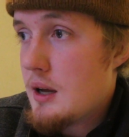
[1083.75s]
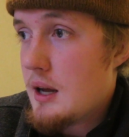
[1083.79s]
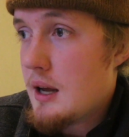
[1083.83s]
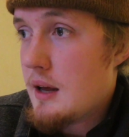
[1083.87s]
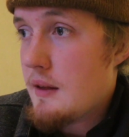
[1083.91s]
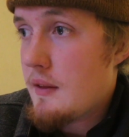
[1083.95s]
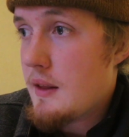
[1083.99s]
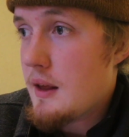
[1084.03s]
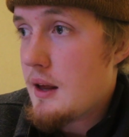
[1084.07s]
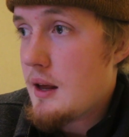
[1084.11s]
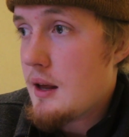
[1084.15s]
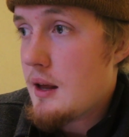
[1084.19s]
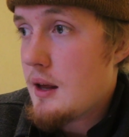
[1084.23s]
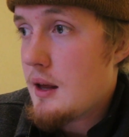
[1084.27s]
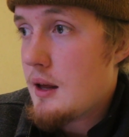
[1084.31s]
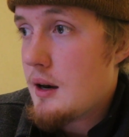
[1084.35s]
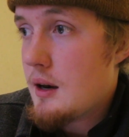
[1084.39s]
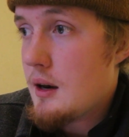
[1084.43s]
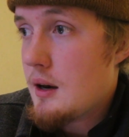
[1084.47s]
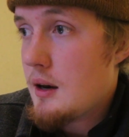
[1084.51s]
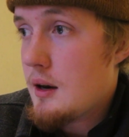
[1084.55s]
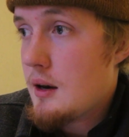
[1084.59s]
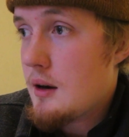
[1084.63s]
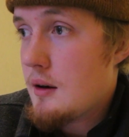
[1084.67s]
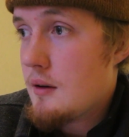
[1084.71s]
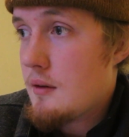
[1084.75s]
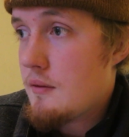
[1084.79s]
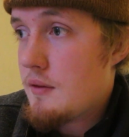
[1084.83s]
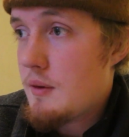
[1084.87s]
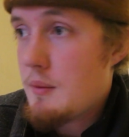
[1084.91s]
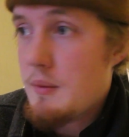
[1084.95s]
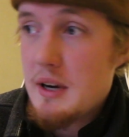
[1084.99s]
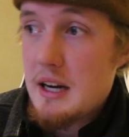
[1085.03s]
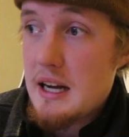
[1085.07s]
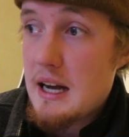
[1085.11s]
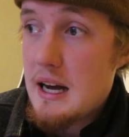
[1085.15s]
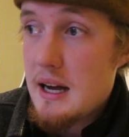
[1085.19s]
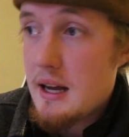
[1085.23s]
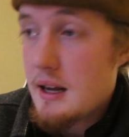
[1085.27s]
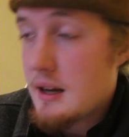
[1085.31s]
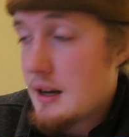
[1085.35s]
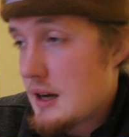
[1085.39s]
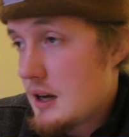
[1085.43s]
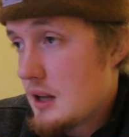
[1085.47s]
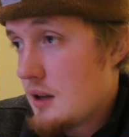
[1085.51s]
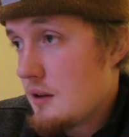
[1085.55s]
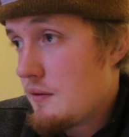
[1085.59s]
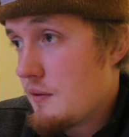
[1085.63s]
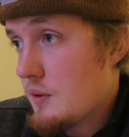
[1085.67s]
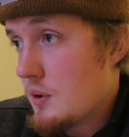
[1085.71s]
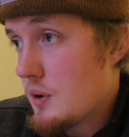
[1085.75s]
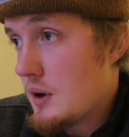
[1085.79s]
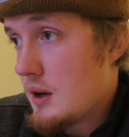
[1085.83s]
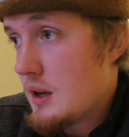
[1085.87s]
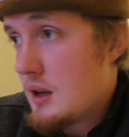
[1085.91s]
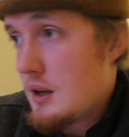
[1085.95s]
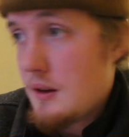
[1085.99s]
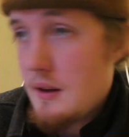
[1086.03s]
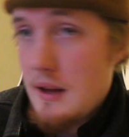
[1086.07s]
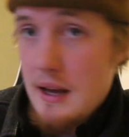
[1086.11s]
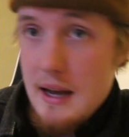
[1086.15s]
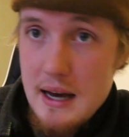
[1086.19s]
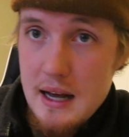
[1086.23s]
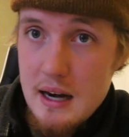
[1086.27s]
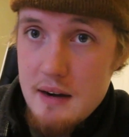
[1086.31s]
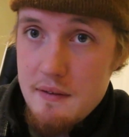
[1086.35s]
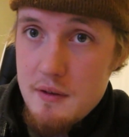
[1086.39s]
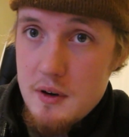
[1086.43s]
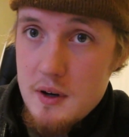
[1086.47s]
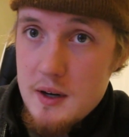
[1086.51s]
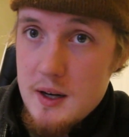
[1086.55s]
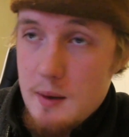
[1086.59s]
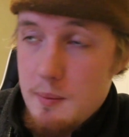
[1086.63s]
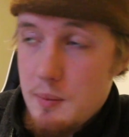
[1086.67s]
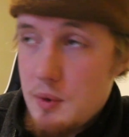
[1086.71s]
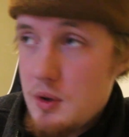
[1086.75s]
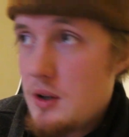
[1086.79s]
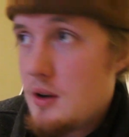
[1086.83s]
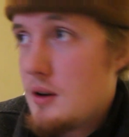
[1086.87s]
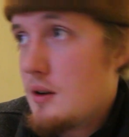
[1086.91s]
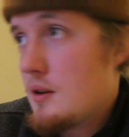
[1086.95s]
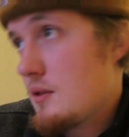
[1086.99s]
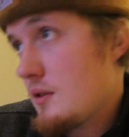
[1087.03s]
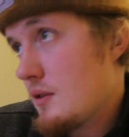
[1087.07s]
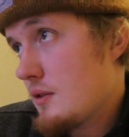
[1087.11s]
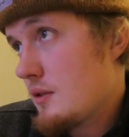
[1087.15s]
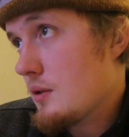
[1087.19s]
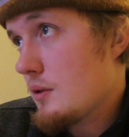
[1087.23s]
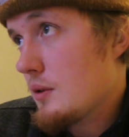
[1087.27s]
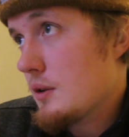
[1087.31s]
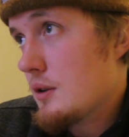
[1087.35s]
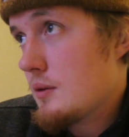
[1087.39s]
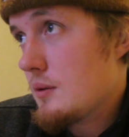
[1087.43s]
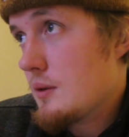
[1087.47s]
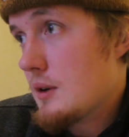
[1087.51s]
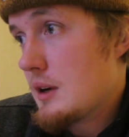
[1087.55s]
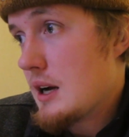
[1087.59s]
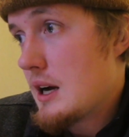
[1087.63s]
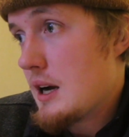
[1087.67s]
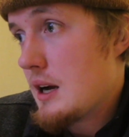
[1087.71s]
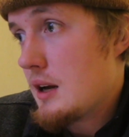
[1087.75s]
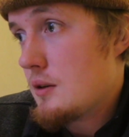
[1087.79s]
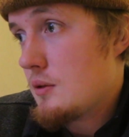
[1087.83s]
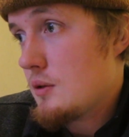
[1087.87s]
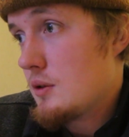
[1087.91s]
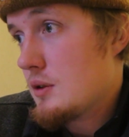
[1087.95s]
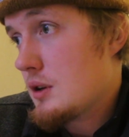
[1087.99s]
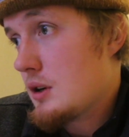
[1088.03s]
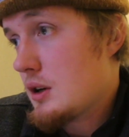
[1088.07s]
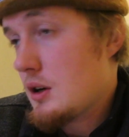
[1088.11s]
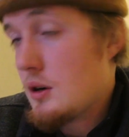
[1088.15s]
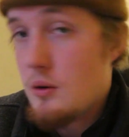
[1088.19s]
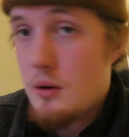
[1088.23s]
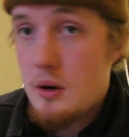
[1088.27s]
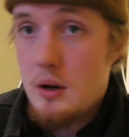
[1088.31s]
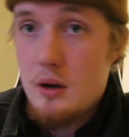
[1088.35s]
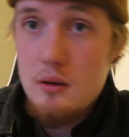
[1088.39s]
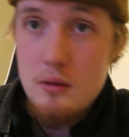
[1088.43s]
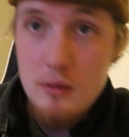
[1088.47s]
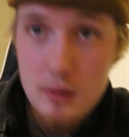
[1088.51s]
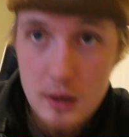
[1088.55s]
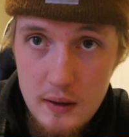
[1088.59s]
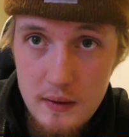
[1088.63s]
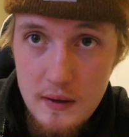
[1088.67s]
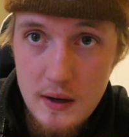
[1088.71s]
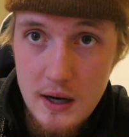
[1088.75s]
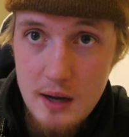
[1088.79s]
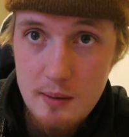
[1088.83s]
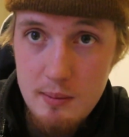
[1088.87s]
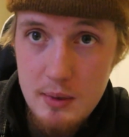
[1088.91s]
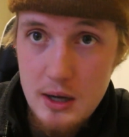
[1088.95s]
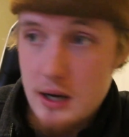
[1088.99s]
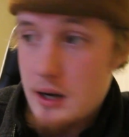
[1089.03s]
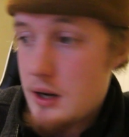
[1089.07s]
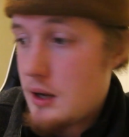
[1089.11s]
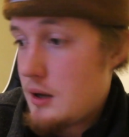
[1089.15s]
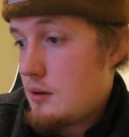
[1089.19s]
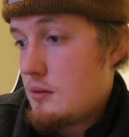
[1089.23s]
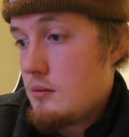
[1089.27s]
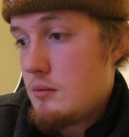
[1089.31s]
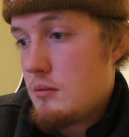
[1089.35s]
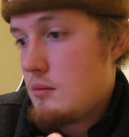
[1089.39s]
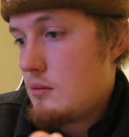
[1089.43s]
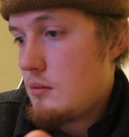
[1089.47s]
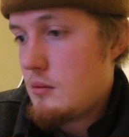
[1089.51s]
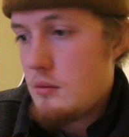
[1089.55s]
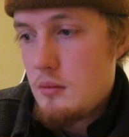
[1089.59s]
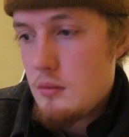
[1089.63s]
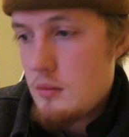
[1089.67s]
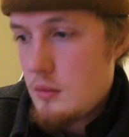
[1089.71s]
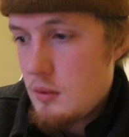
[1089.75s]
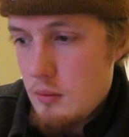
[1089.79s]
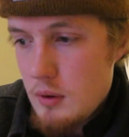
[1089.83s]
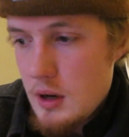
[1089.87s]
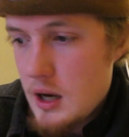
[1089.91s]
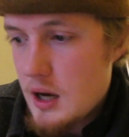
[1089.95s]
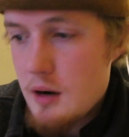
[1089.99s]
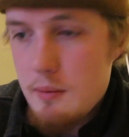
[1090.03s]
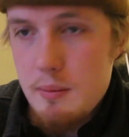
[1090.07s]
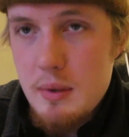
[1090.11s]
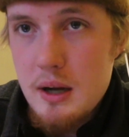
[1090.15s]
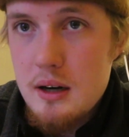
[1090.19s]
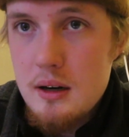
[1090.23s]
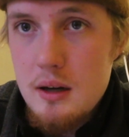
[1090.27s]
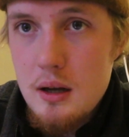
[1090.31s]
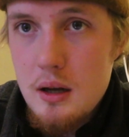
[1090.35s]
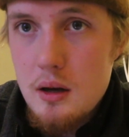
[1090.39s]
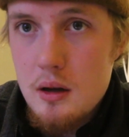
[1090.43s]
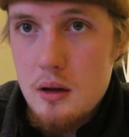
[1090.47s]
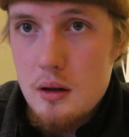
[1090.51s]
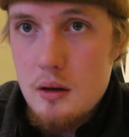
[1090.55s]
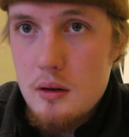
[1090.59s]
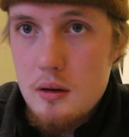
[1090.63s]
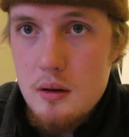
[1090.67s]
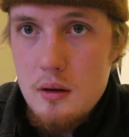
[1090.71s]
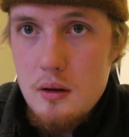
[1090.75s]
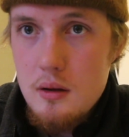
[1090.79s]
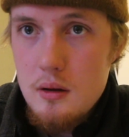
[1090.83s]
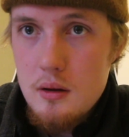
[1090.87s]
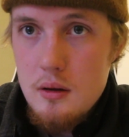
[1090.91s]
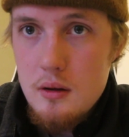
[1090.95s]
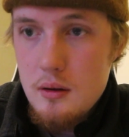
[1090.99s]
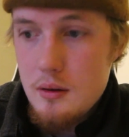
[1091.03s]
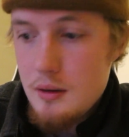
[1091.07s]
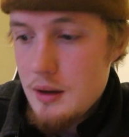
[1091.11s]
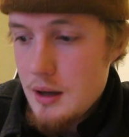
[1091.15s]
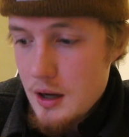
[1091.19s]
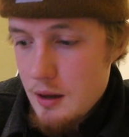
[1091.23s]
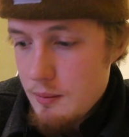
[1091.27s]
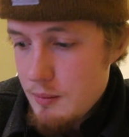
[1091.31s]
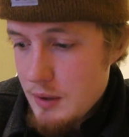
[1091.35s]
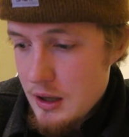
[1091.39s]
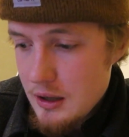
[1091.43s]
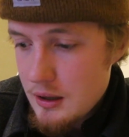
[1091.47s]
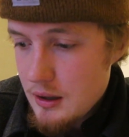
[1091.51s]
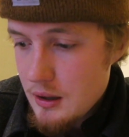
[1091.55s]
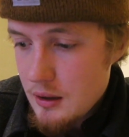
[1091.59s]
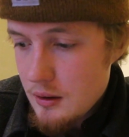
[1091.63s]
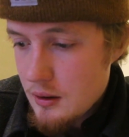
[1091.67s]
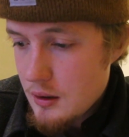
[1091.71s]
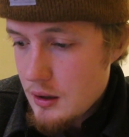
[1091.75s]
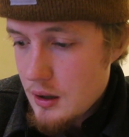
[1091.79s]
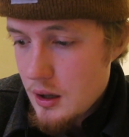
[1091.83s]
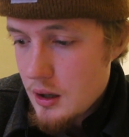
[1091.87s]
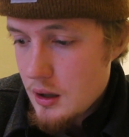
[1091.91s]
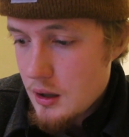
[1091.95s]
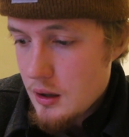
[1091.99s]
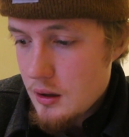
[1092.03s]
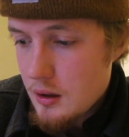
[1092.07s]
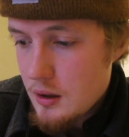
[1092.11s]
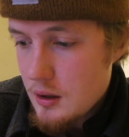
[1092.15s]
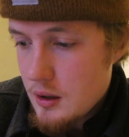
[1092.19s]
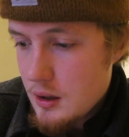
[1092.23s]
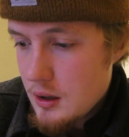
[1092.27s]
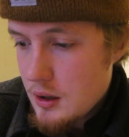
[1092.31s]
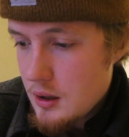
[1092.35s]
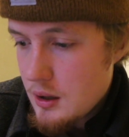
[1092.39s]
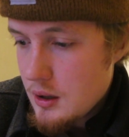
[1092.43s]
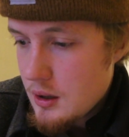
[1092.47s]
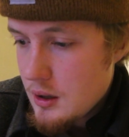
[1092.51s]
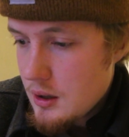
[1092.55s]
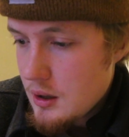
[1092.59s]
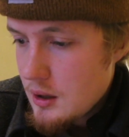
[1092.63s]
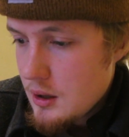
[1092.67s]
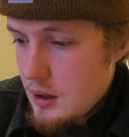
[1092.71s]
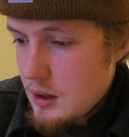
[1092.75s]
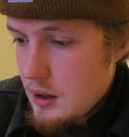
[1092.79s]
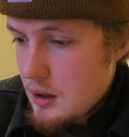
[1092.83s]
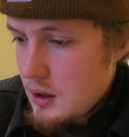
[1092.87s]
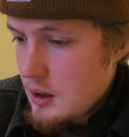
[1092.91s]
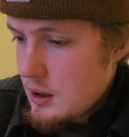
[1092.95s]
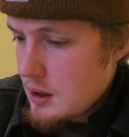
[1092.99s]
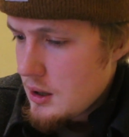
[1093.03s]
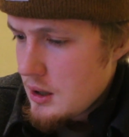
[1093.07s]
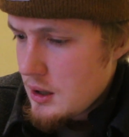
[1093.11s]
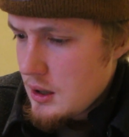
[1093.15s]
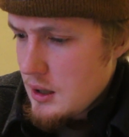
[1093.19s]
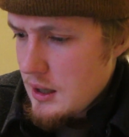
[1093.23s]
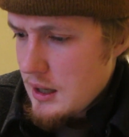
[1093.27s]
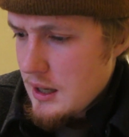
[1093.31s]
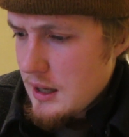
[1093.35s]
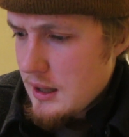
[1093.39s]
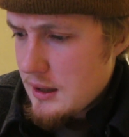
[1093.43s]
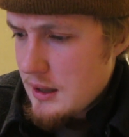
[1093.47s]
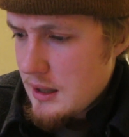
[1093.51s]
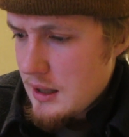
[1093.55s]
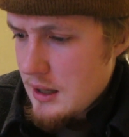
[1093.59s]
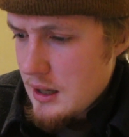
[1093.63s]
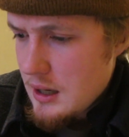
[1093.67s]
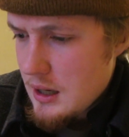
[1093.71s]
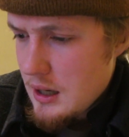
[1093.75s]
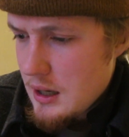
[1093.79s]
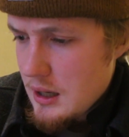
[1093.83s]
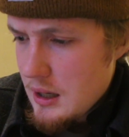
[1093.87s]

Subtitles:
and then from a guy in California, and they had it for a couple of years and sold it to a guy in North Dakota, and then I bought it. Not a big deal. Not a big deal at all. And then